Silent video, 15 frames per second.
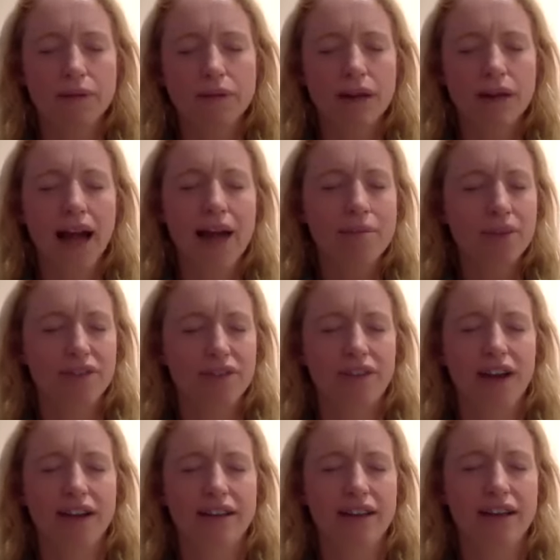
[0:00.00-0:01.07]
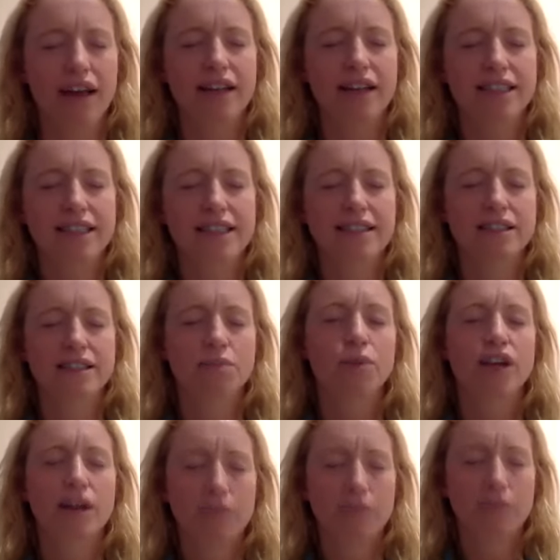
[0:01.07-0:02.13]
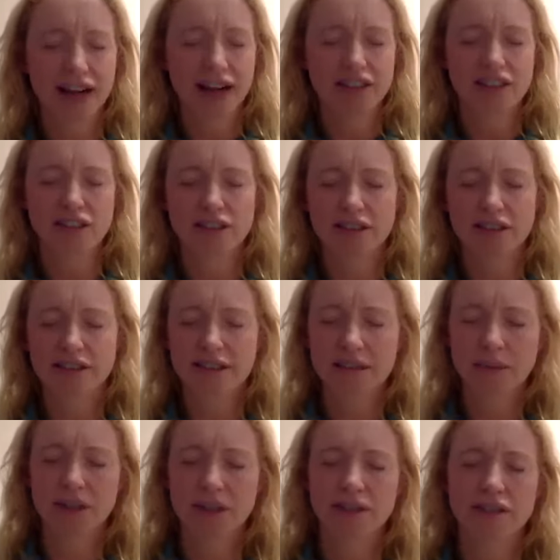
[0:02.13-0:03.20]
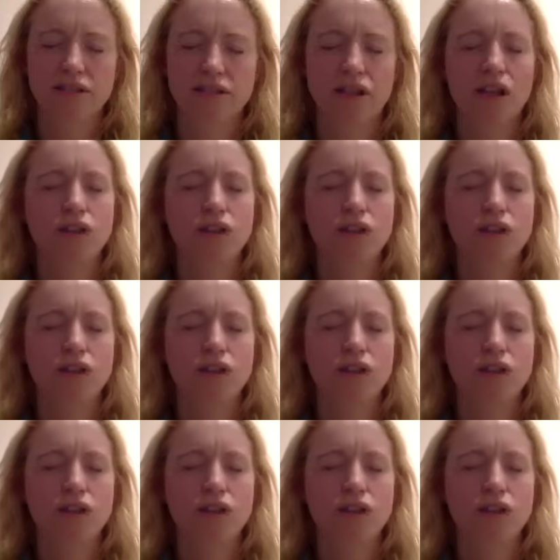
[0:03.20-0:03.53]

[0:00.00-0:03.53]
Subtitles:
amplify it. The idea is to bring compassion to this experience.